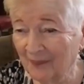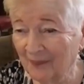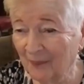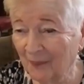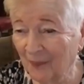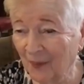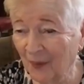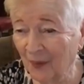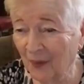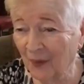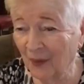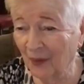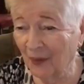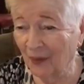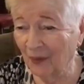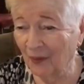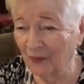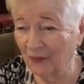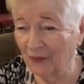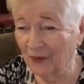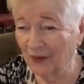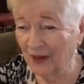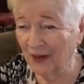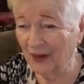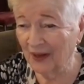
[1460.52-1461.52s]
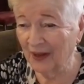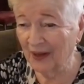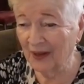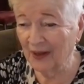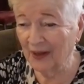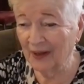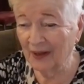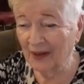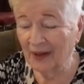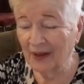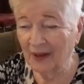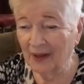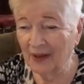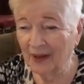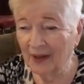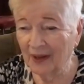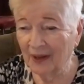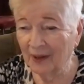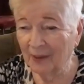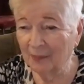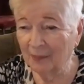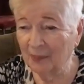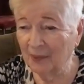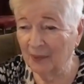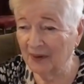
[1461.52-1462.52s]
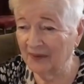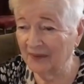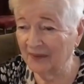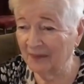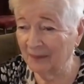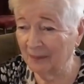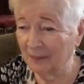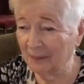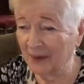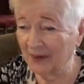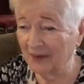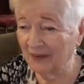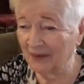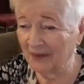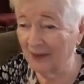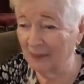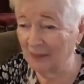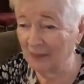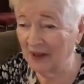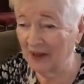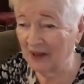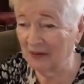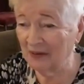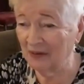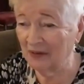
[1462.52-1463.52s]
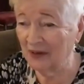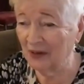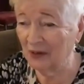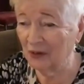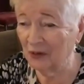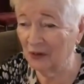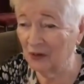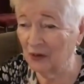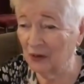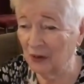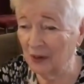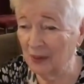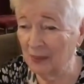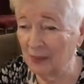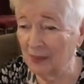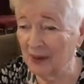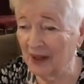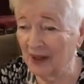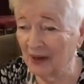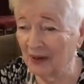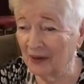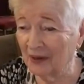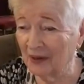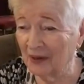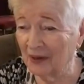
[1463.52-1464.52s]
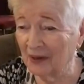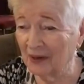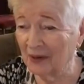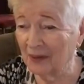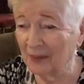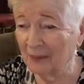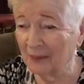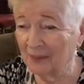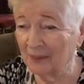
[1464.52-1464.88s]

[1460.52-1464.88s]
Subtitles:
world, but something feels good about it.